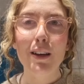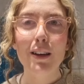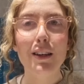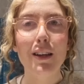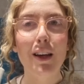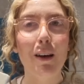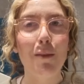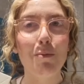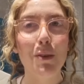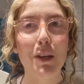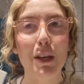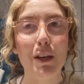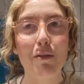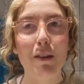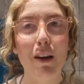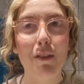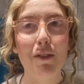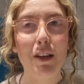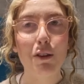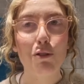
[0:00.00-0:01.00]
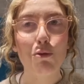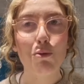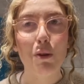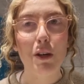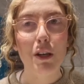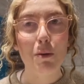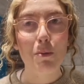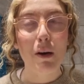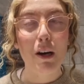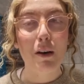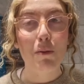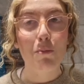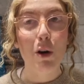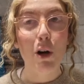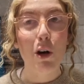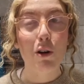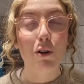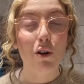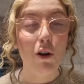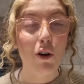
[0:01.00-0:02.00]
Can be around that £20
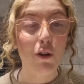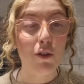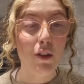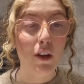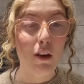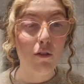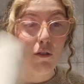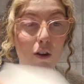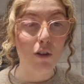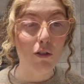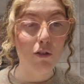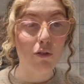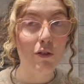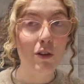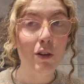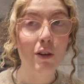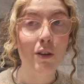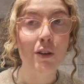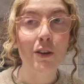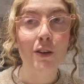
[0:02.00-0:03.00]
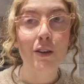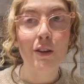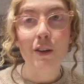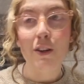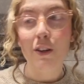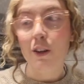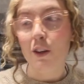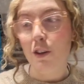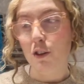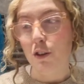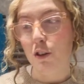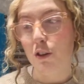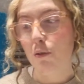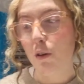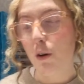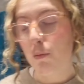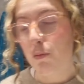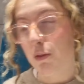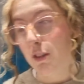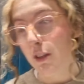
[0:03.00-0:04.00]
mark on their own. You
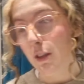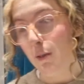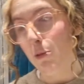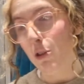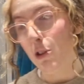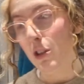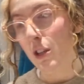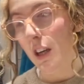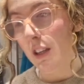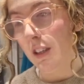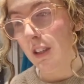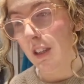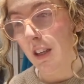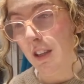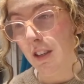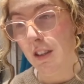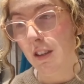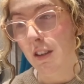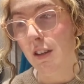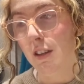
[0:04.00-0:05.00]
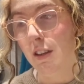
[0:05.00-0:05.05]
are pretty much getting